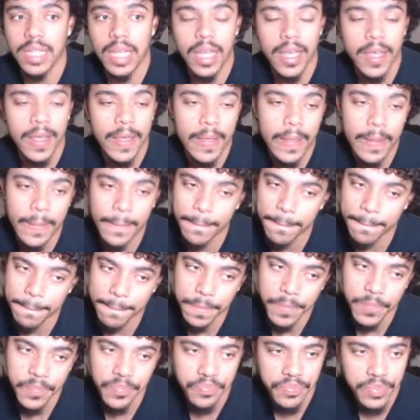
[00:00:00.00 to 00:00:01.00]

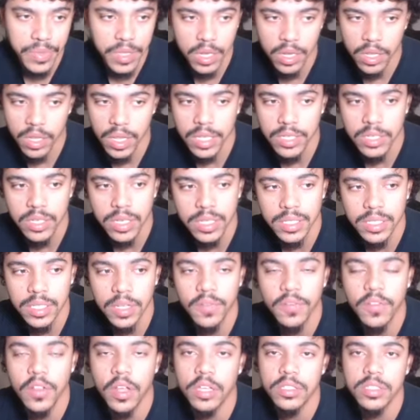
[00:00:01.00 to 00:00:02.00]
You know, they took a
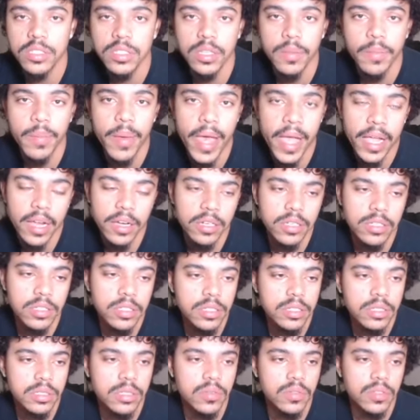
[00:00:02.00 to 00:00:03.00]
tough loss to the
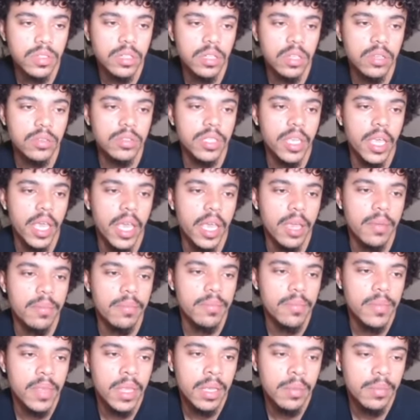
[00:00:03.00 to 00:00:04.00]
Packers. It was a close game,
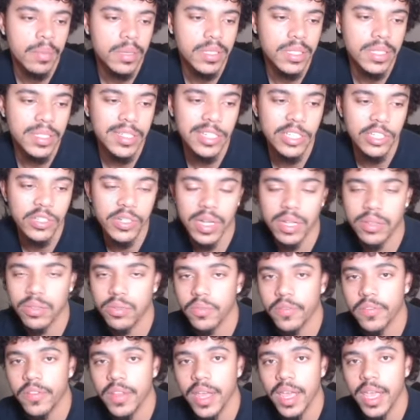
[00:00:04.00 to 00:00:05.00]
but C.J. Stroud
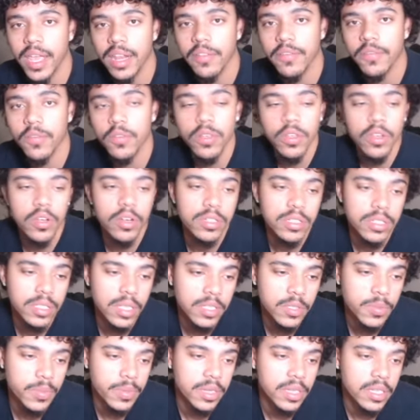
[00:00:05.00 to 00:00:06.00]
threw for like 84 yards, and that
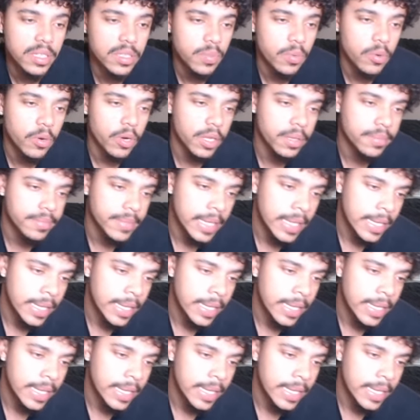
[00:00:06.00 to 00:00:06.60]
was pretty disappointing.